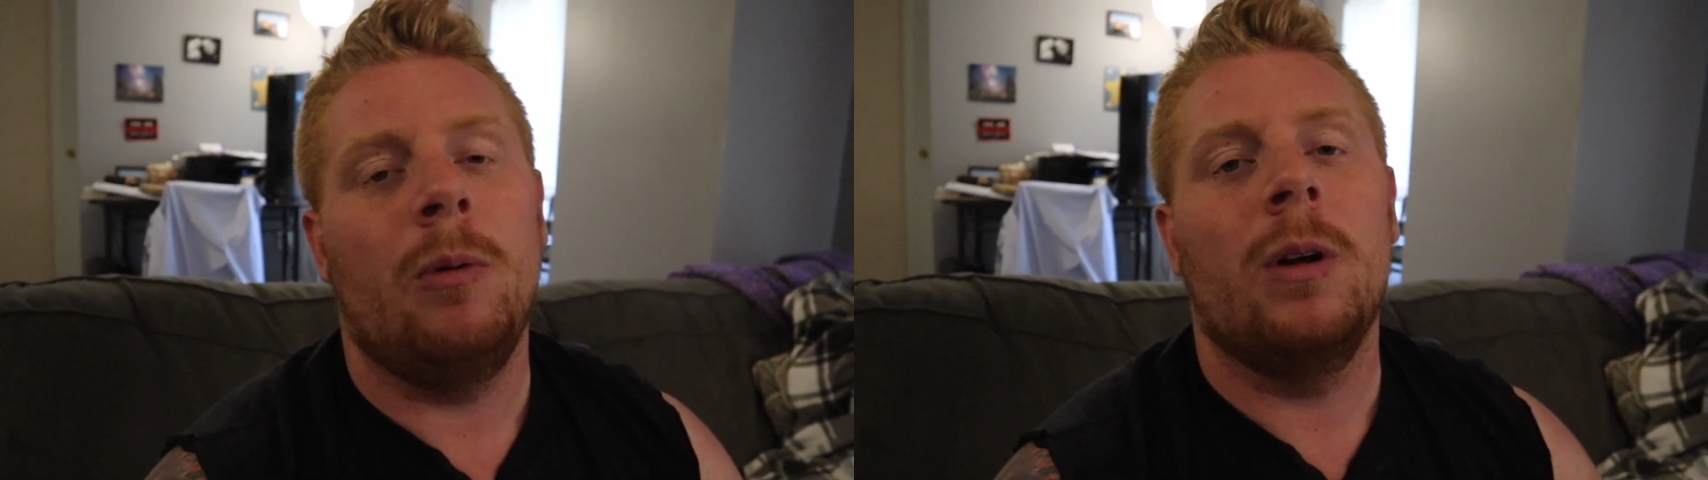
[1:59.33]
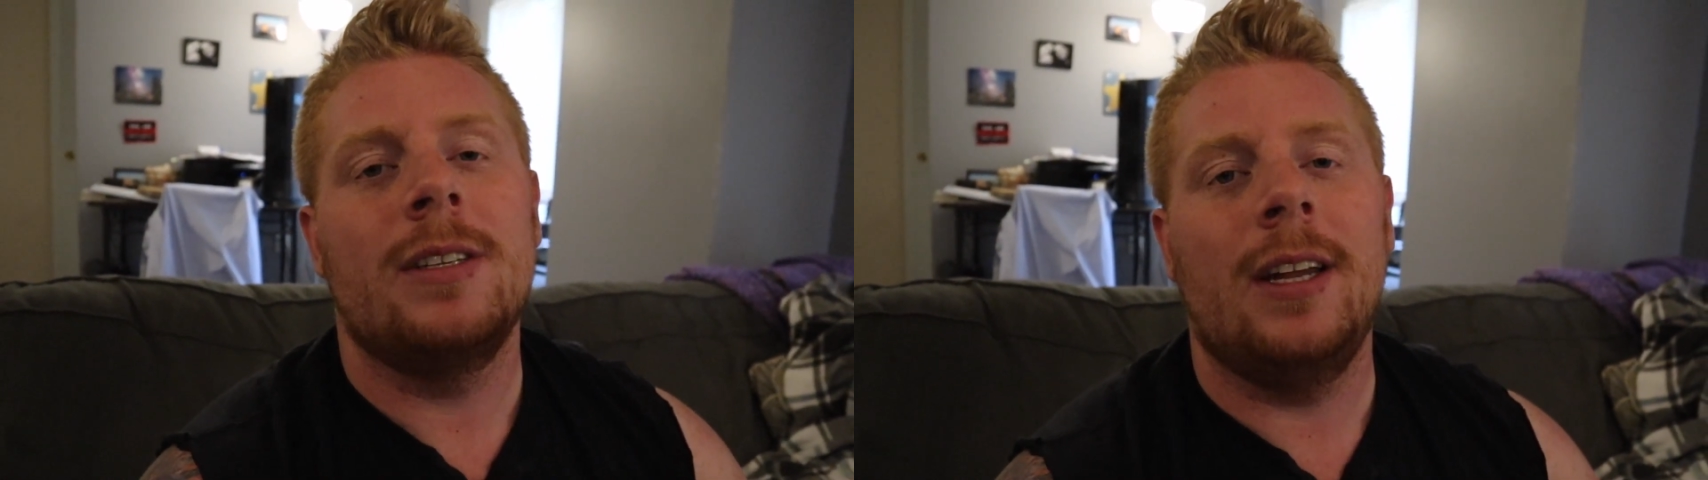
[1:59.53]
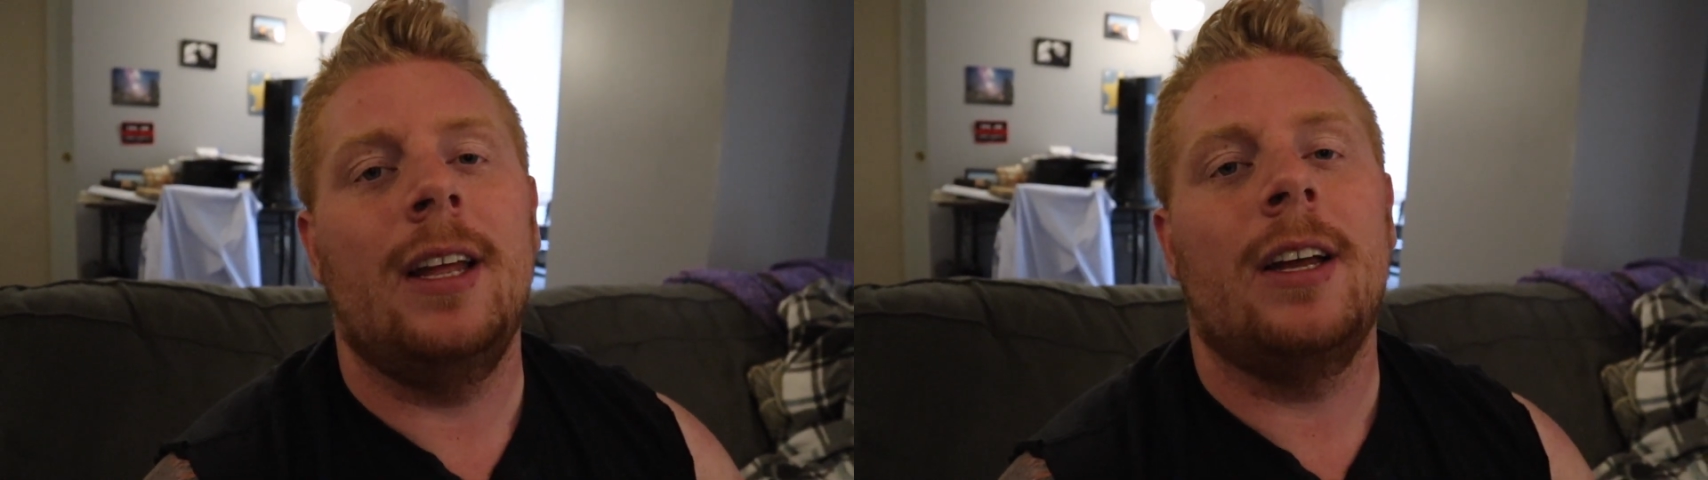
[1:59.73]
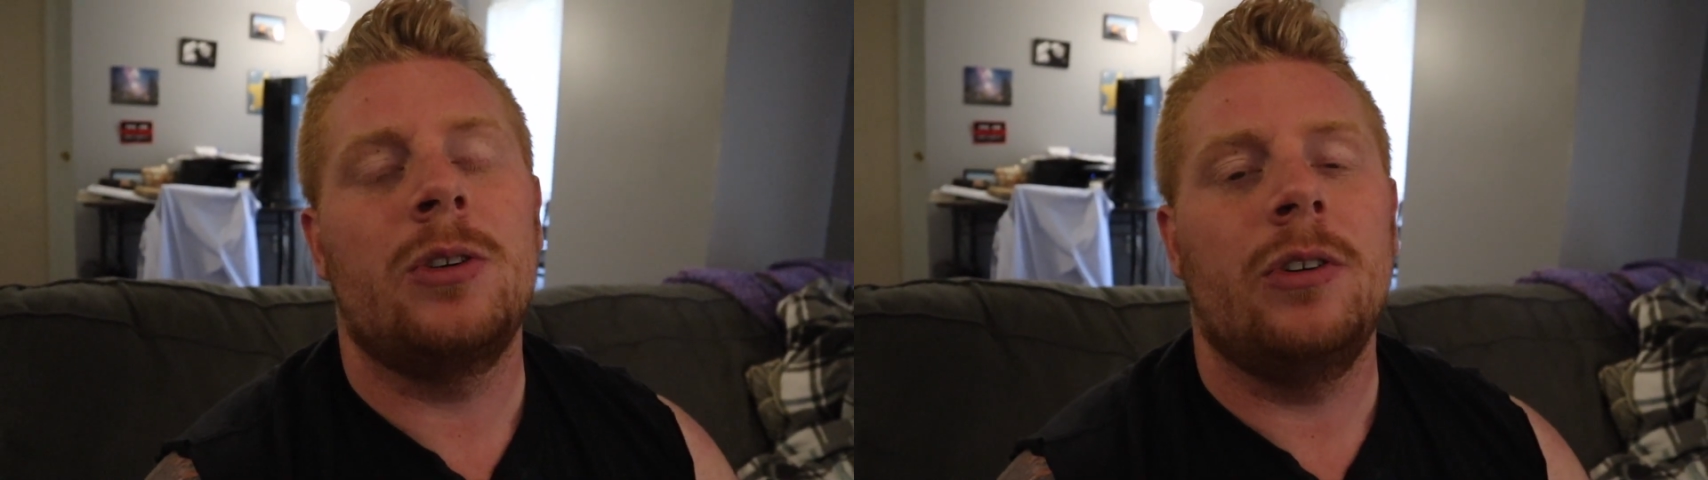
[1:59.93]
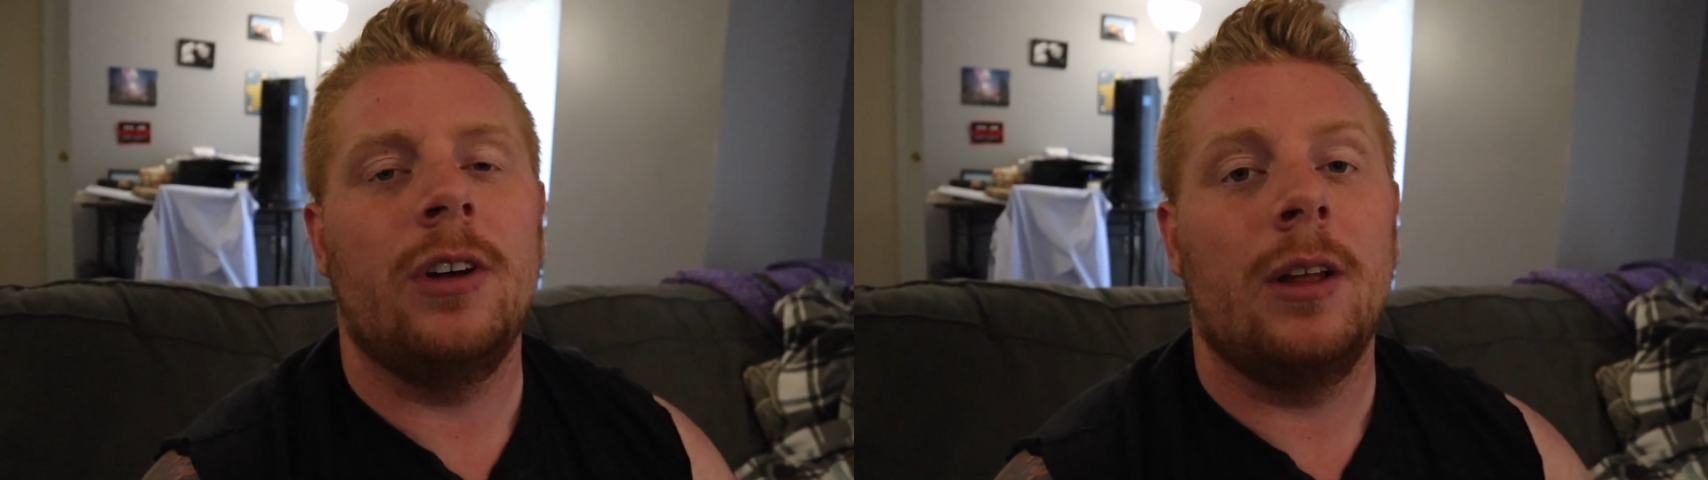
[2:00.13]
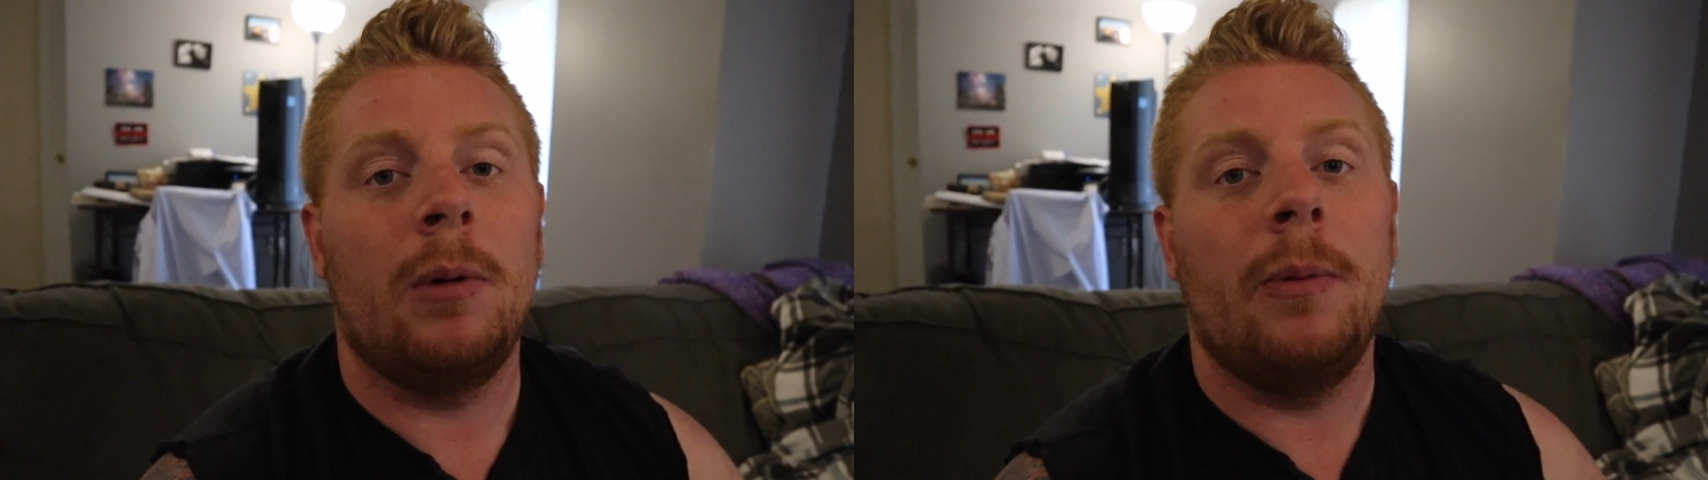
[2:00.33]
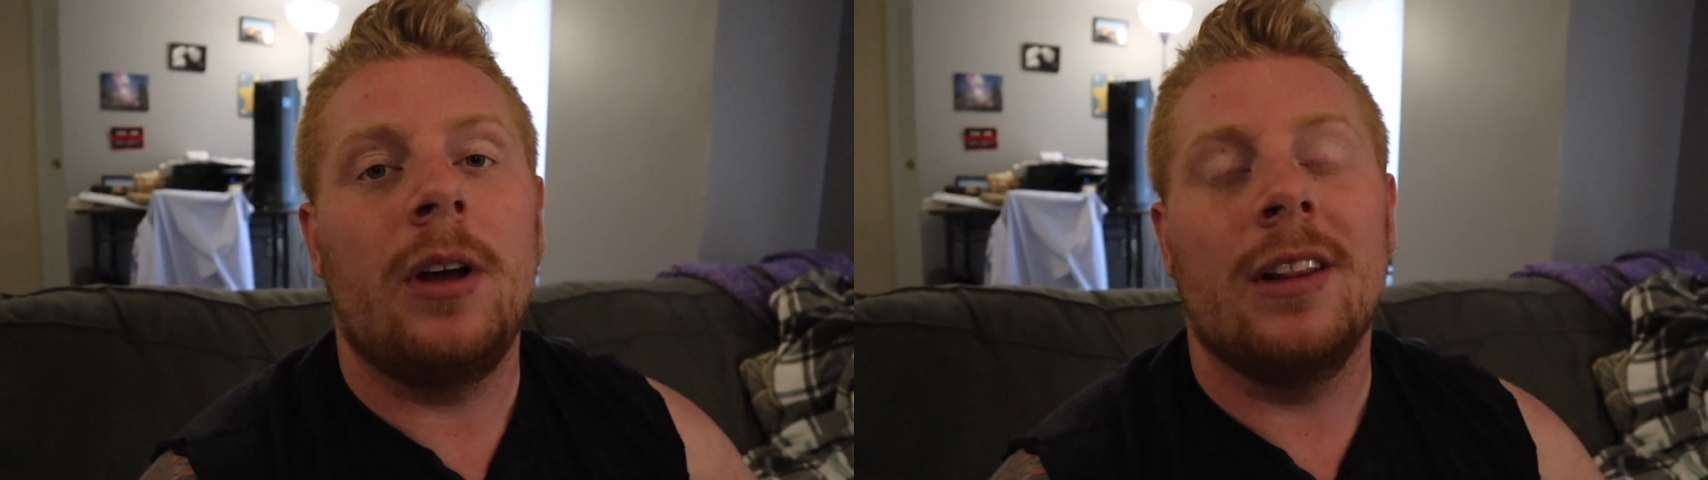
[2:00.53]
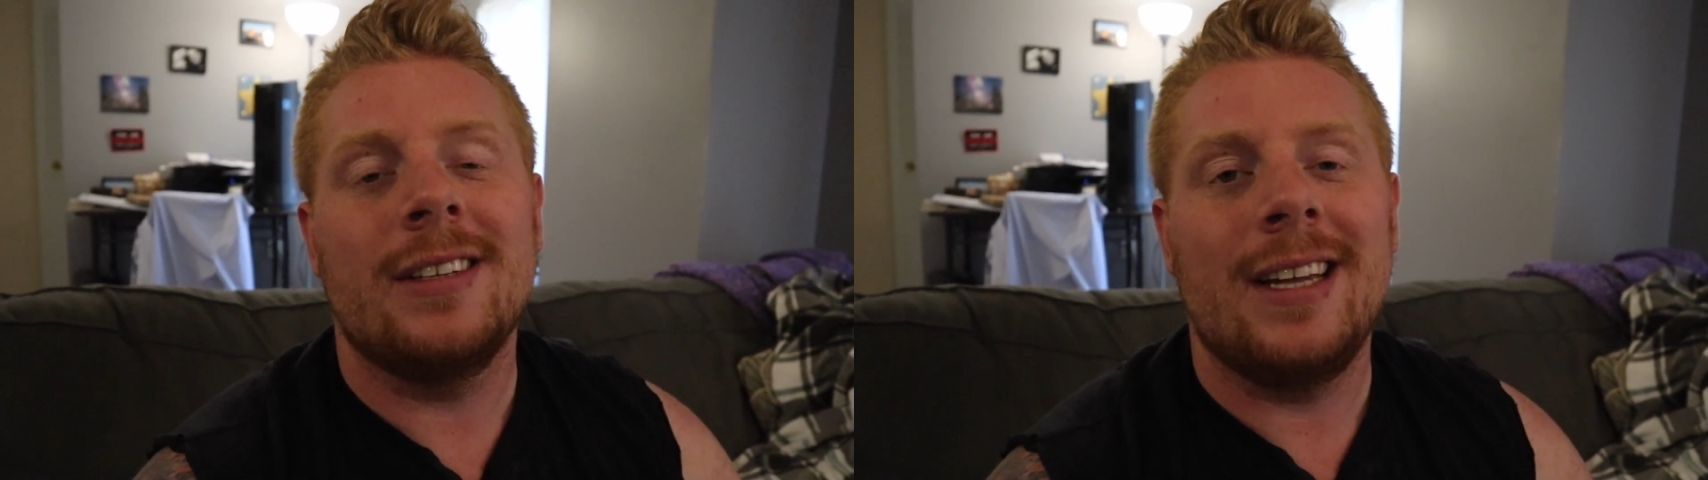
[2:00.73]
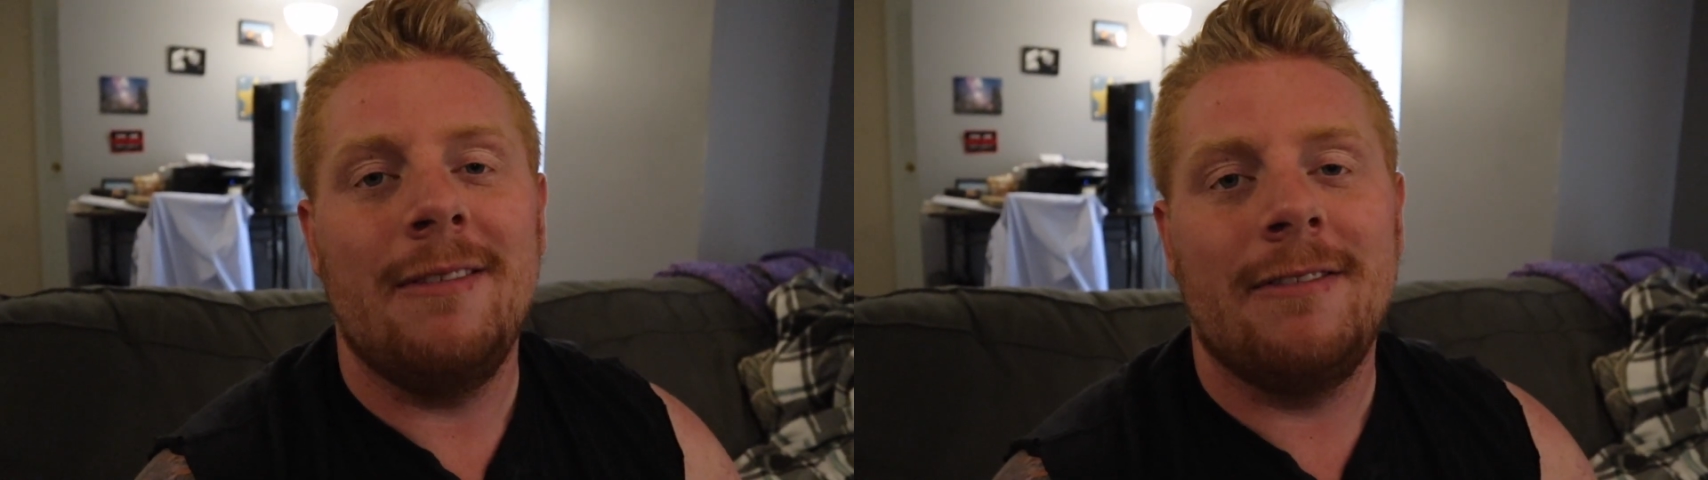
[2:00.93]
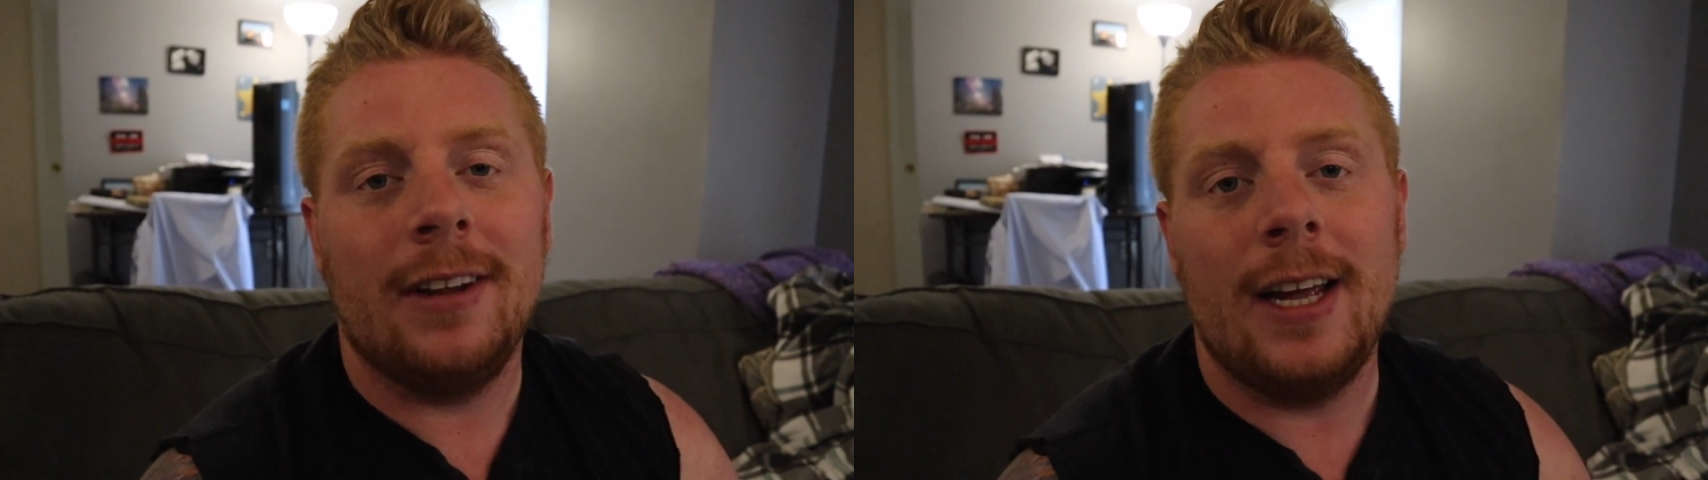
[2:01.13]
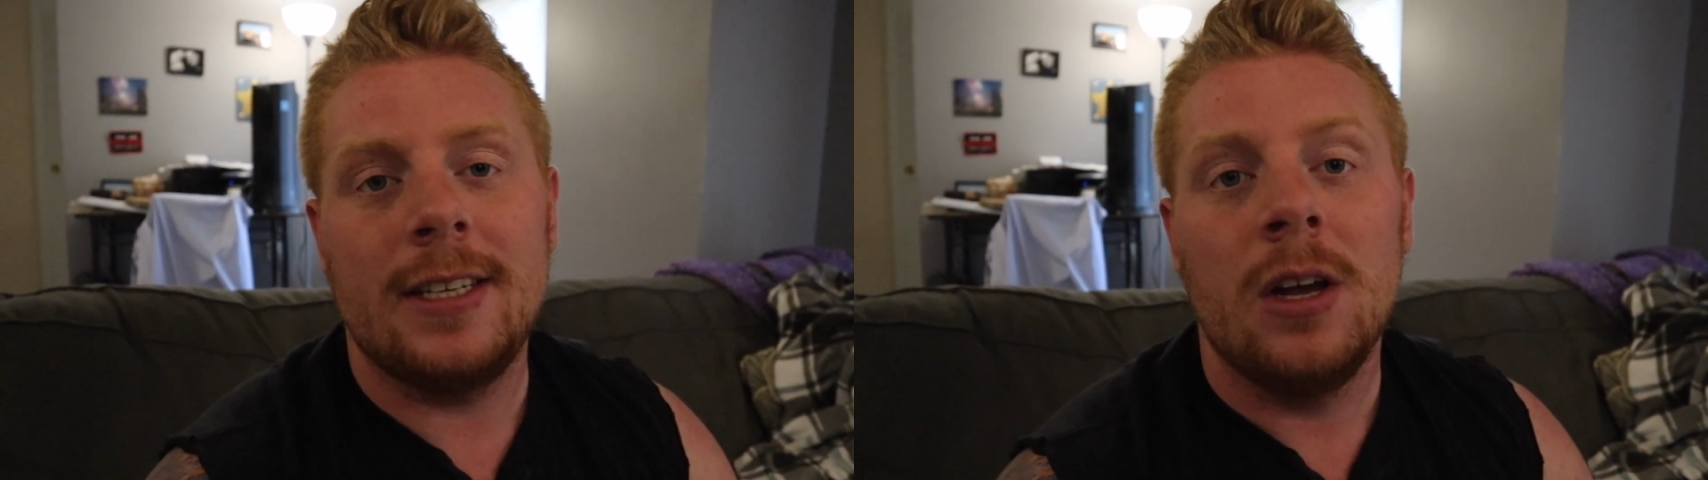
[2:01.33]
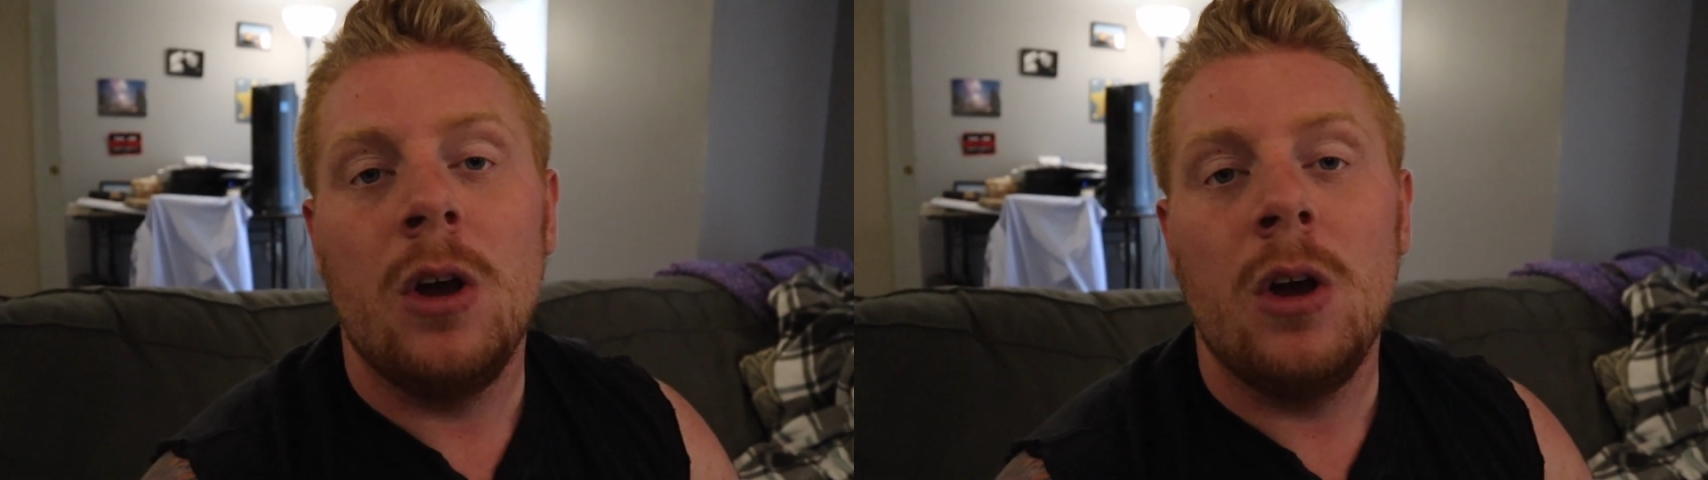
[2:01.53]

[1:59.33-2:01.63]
We weren't sitting next to each other, but we caught the same flight,